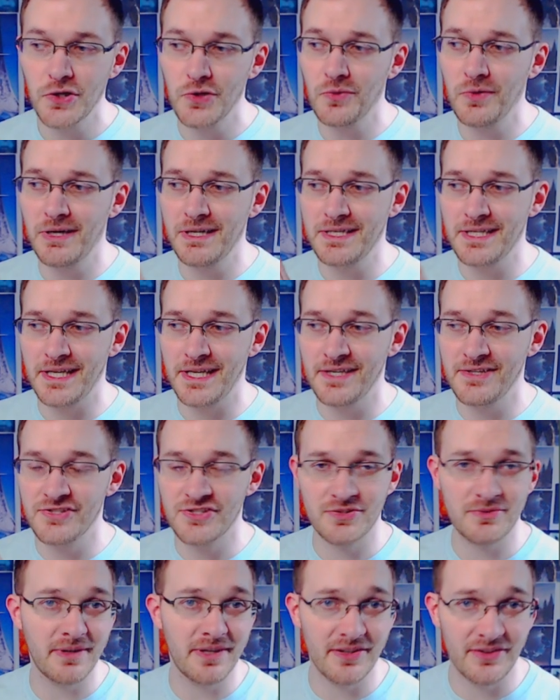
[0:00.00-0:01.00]
quite
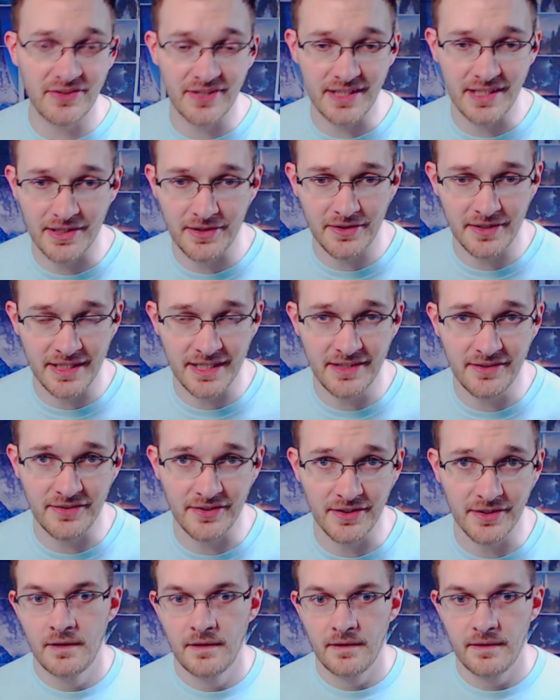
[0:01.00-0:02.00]
interesting to look
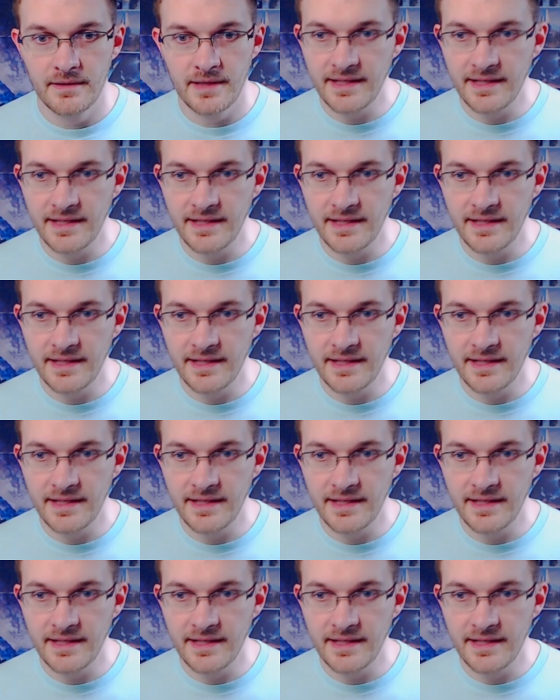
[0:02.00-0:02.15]
into.